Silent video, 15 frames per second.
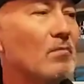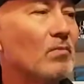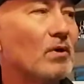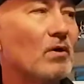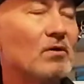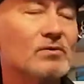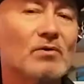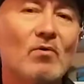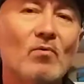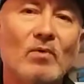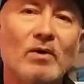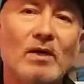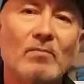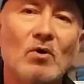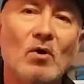But also
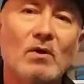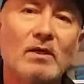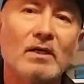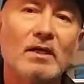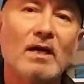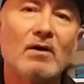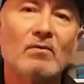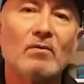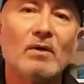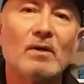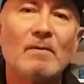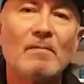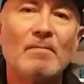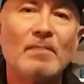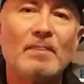when I'm calling out
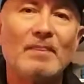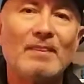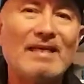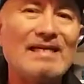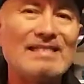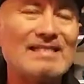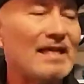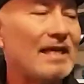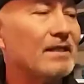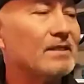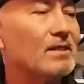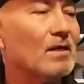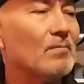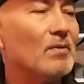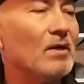these
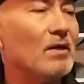things up